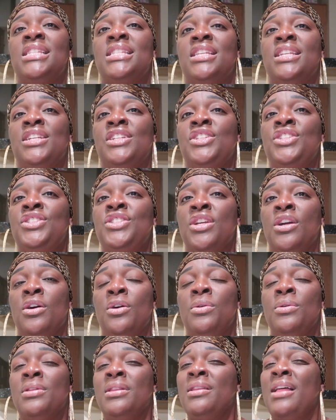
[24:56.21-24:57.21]
to
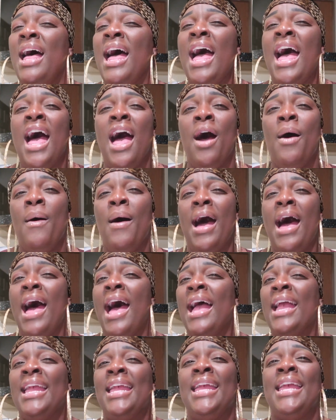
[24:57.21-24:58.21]
show how
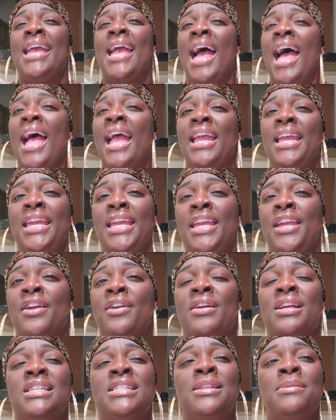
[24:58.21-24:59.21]
I got
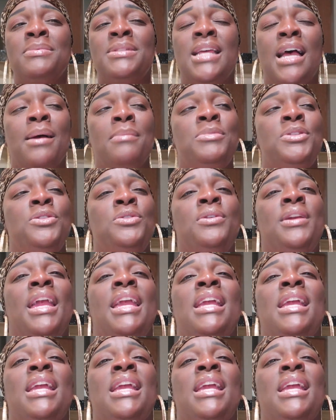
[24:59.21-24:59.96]
here, because sometimes you